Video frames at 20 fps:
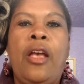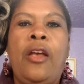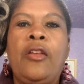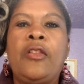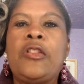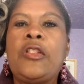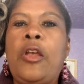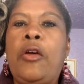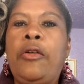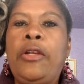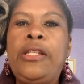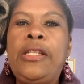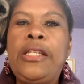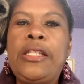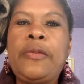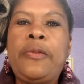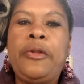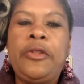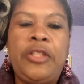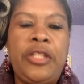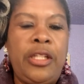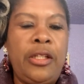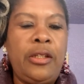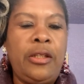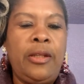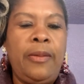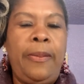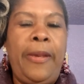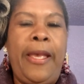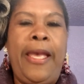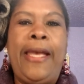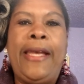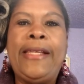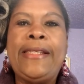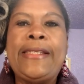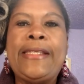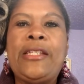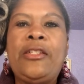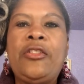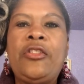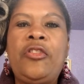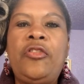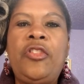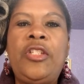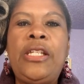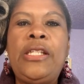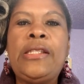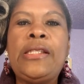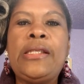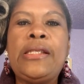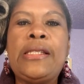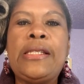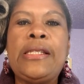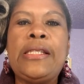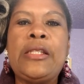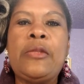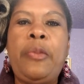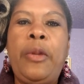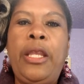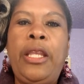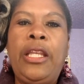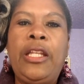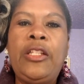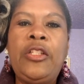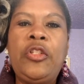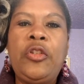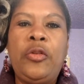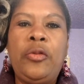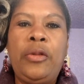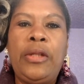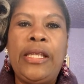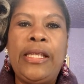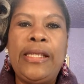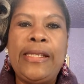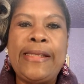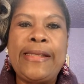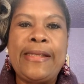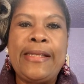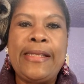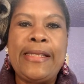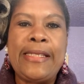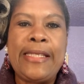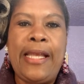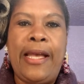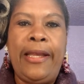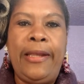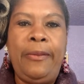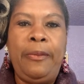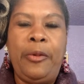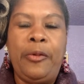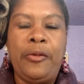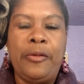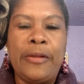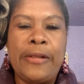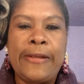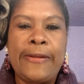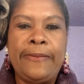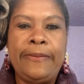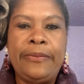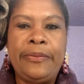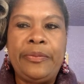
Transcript: So, in this particular passage, Jesus is speaking to his disciples